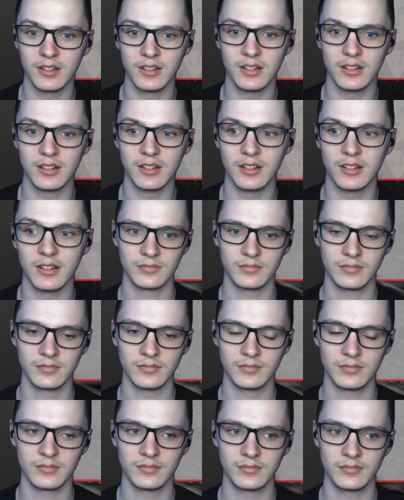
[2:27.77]

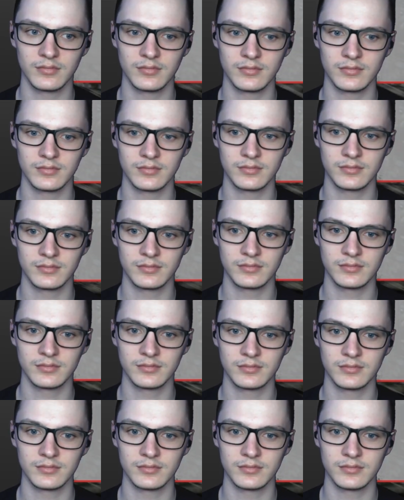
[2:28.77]
Nothing is said.